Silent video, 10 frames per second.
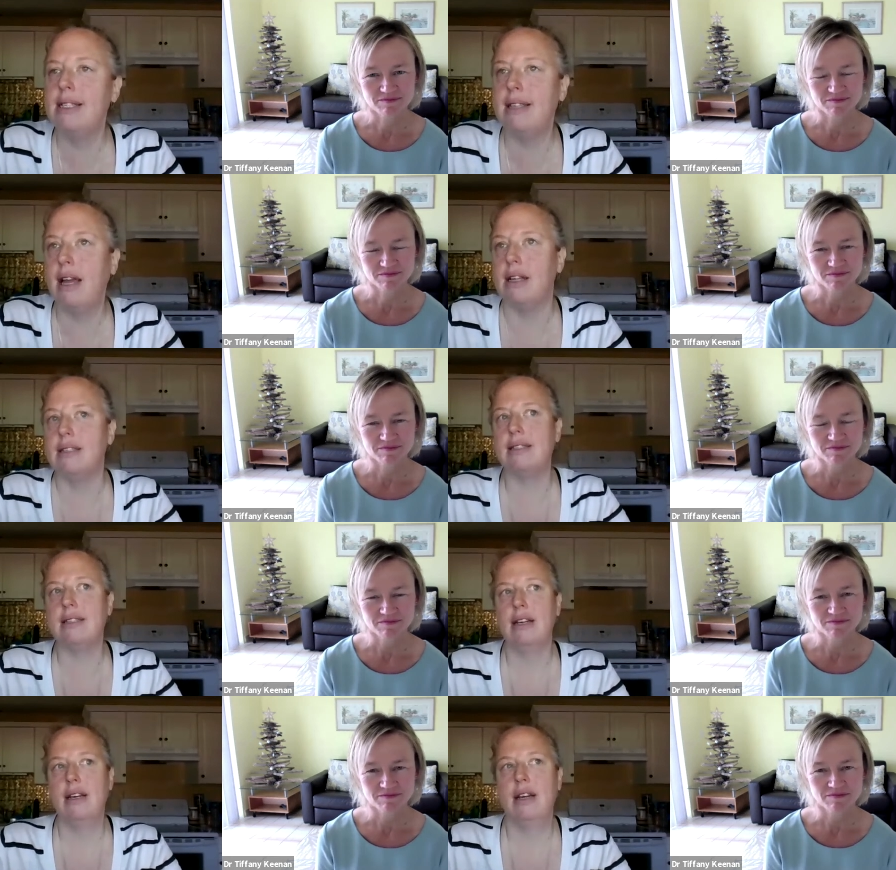
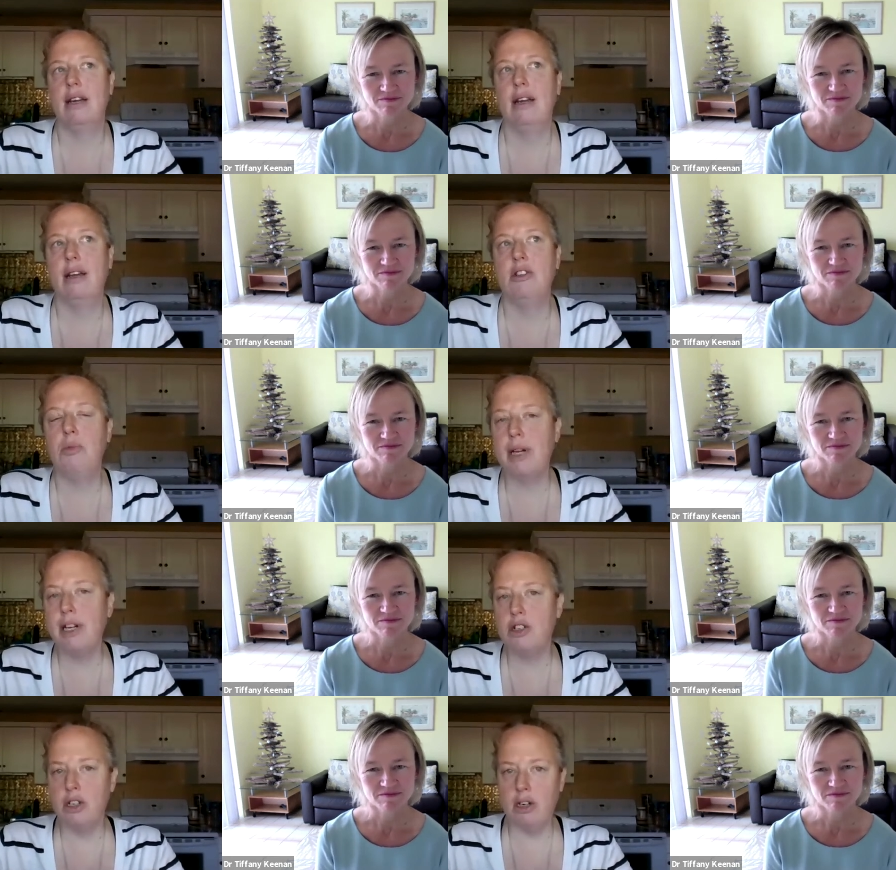Speaker 1: sense to bring
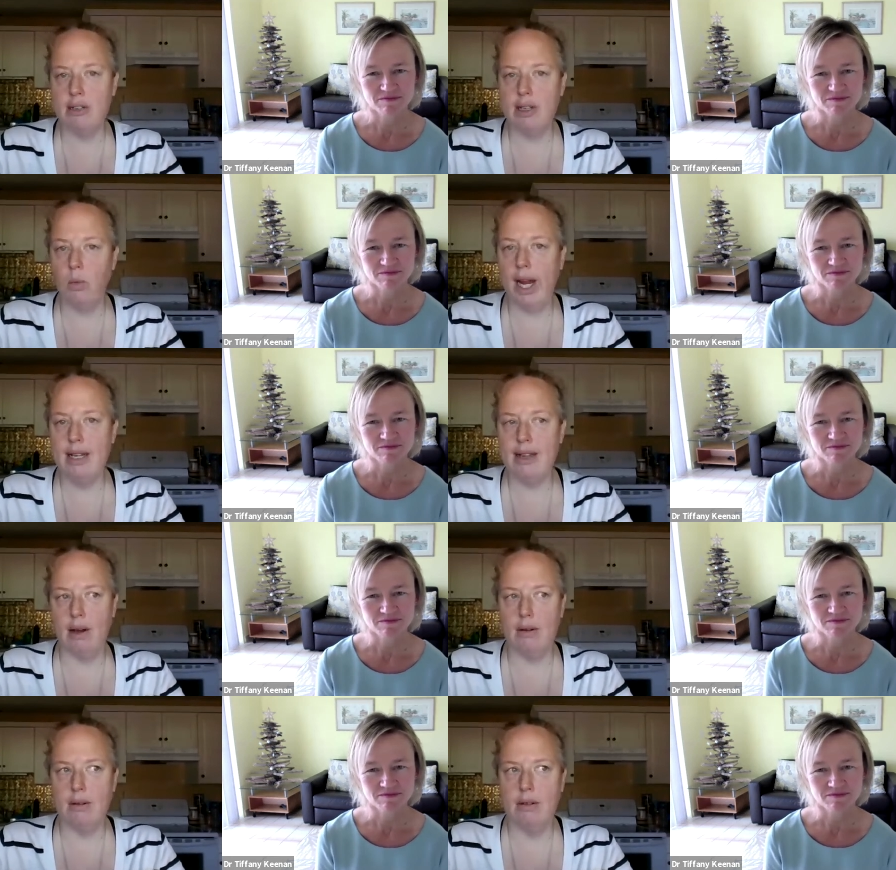your sugars and weight
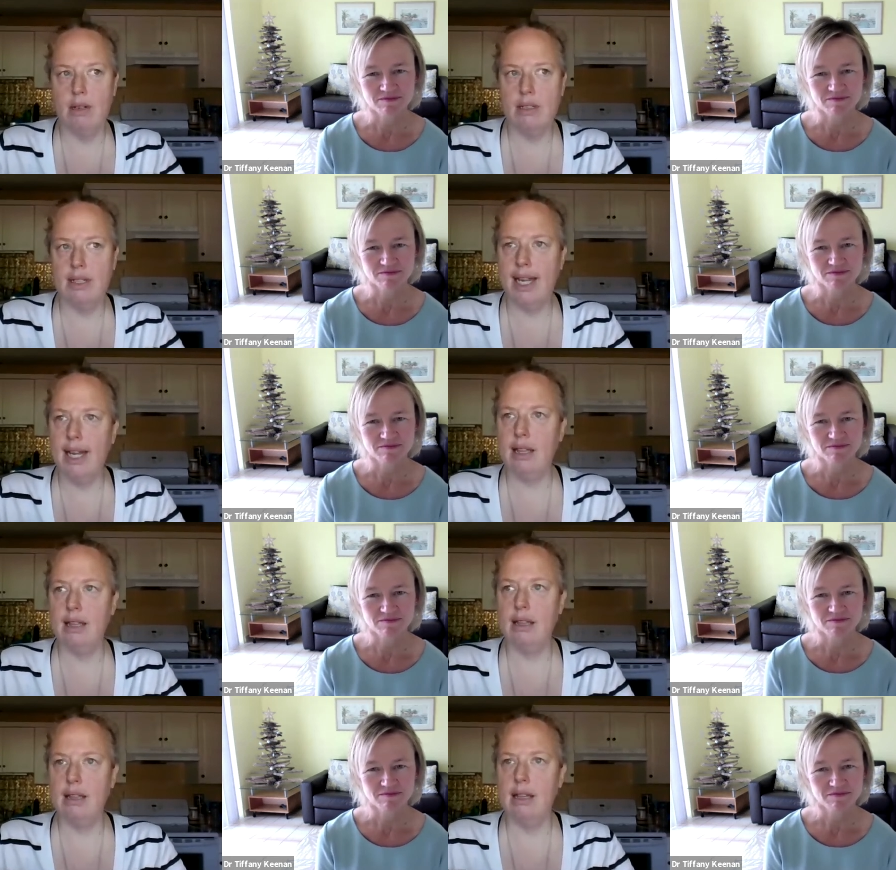down to eat
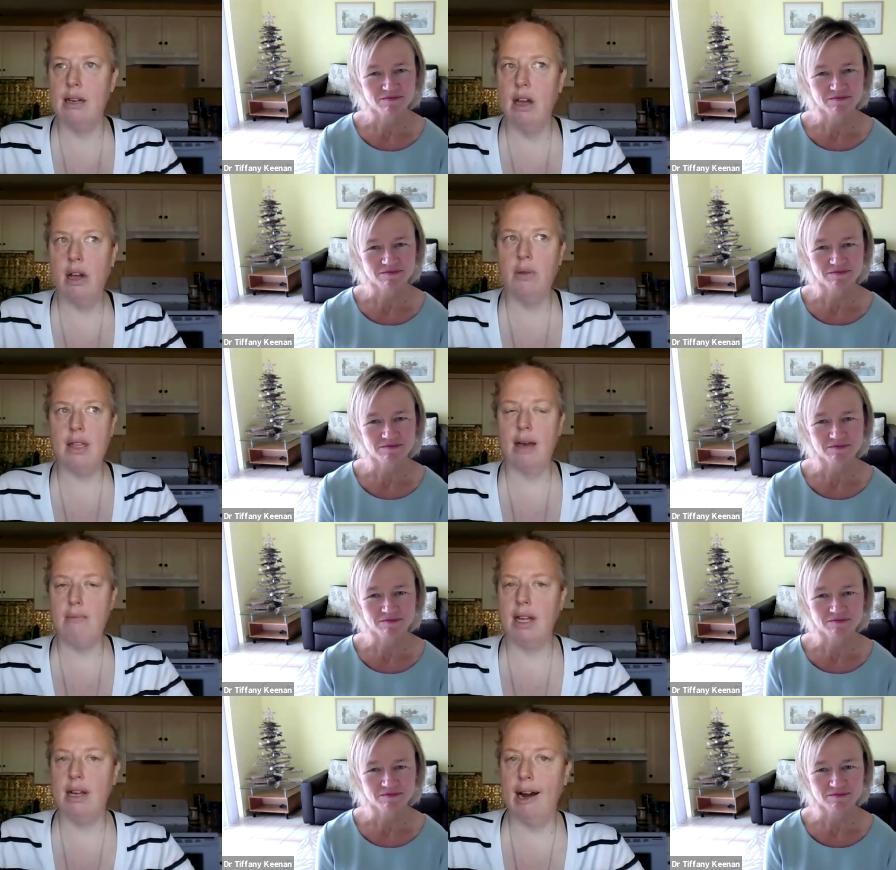not only that
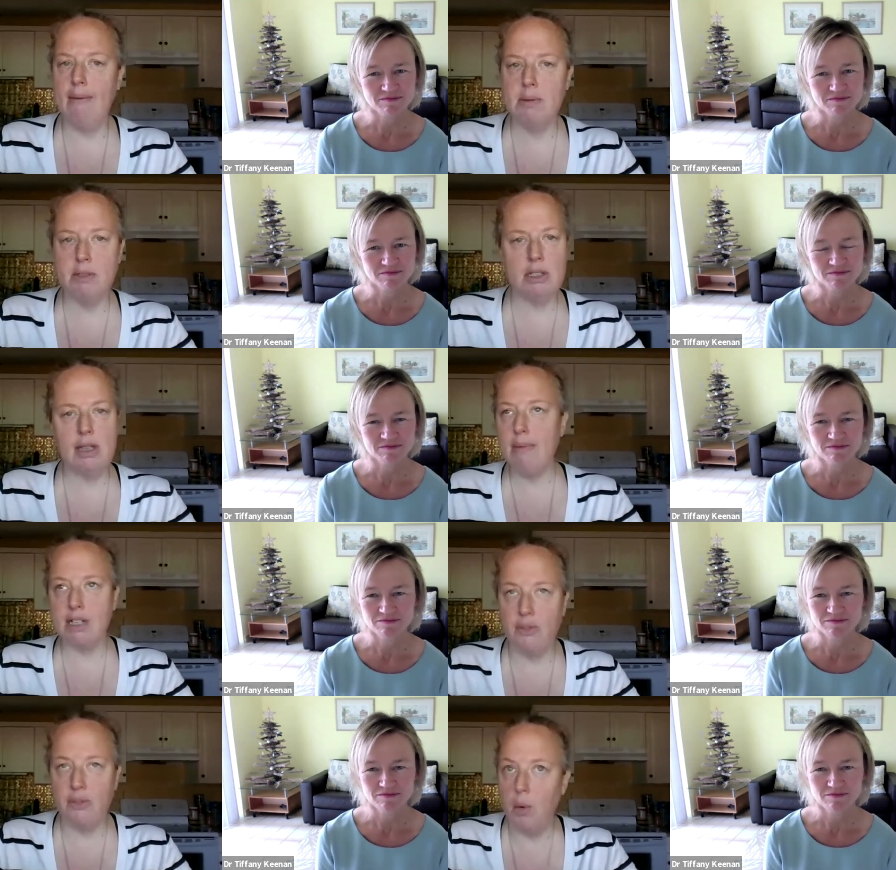many carbs, but just that
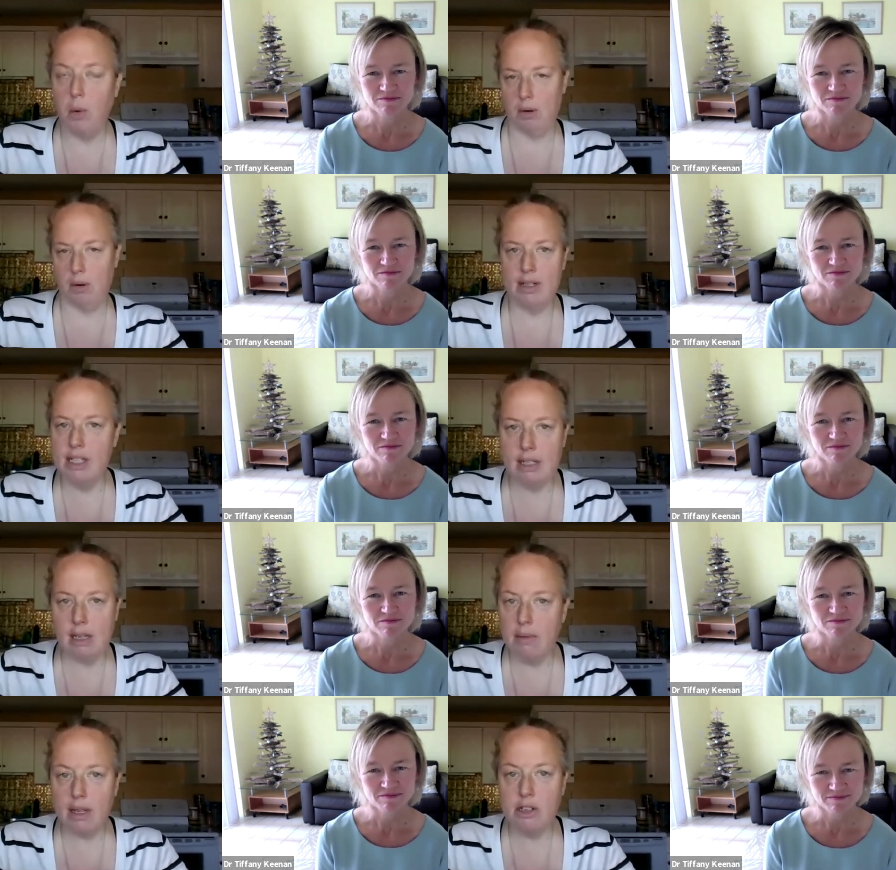much food. It just
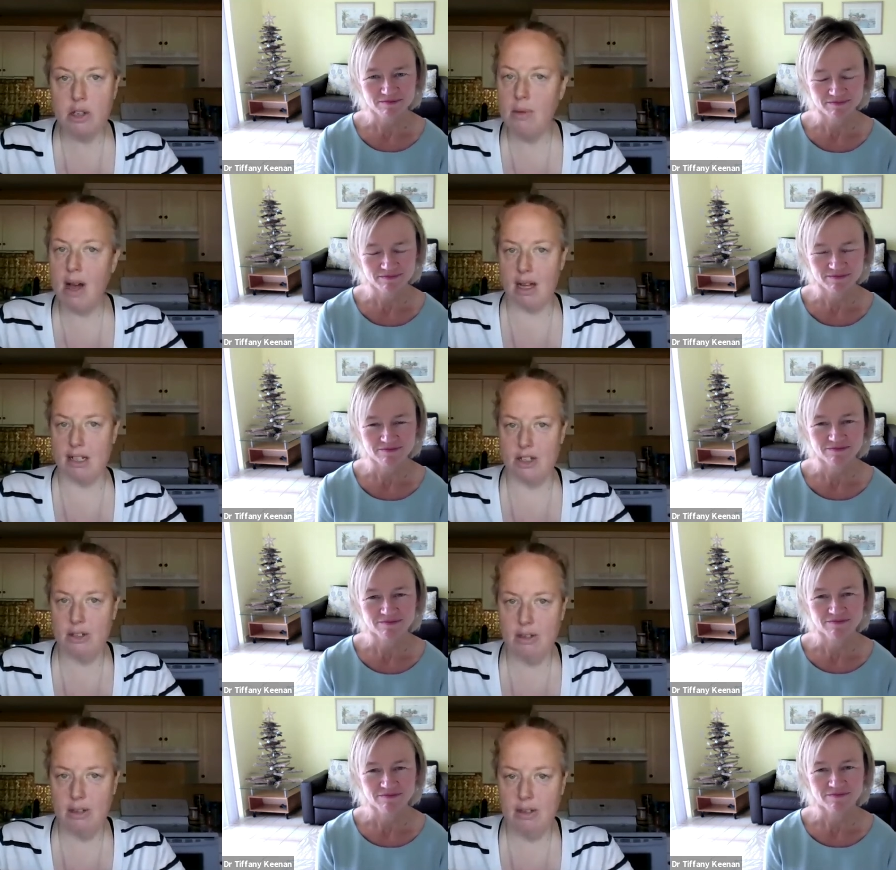seemed like too
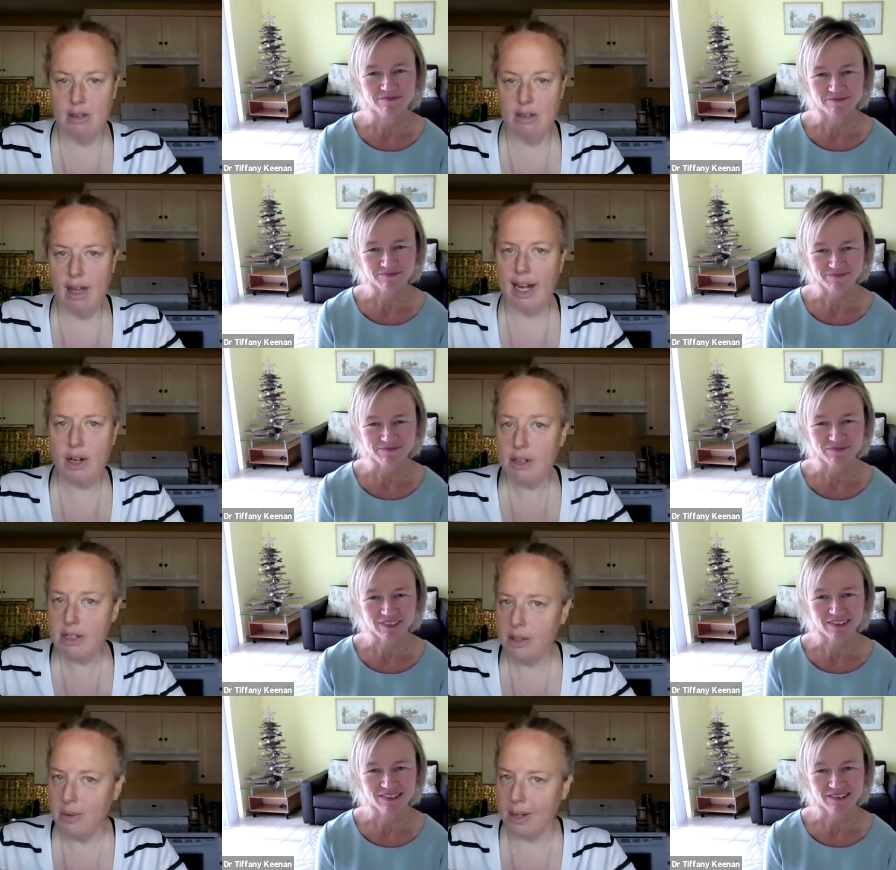much. And I
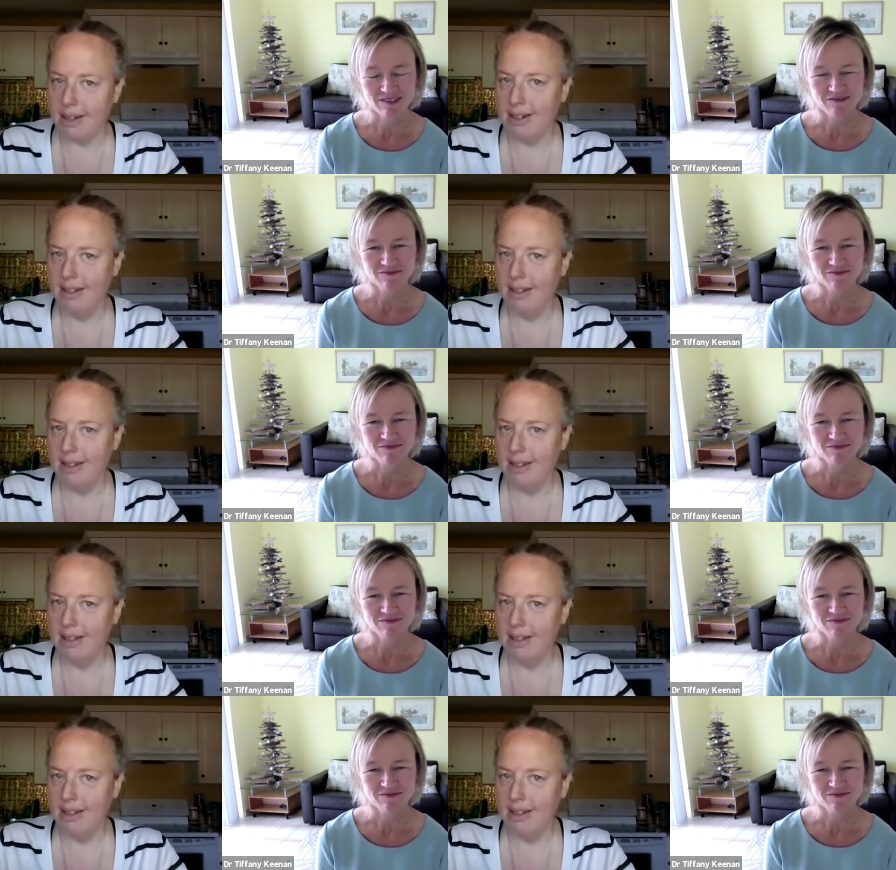couldn't do it.